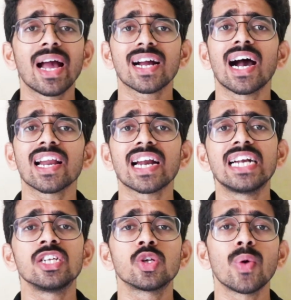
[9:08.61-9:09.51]
my car
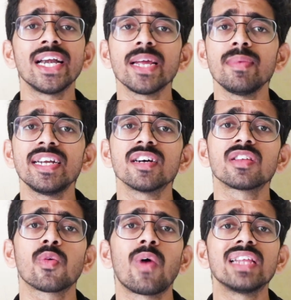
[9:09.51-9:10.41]
rides 20 meters
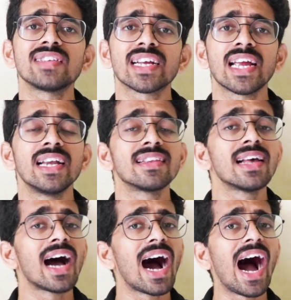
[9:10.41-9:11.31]
in 1 second,
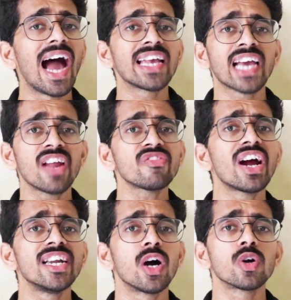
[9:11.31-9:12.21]
I can
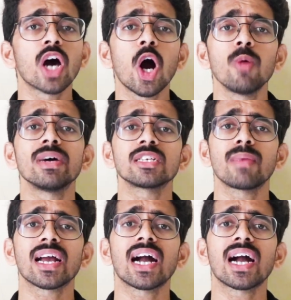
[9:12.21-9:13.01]
find out how much my